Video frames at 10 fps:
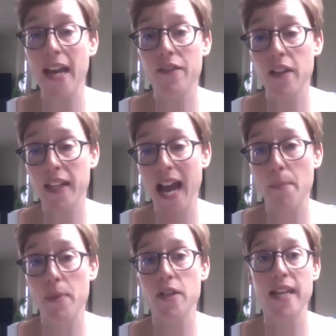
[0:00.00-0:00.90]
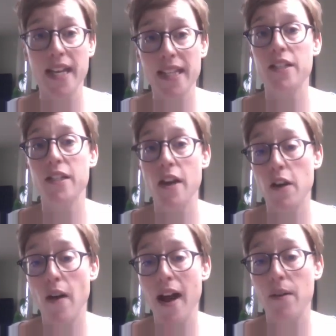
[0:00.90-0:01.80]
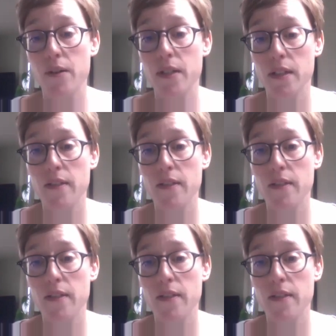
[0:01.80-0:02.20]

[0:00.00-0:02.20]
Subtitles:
something happens, they can then turn around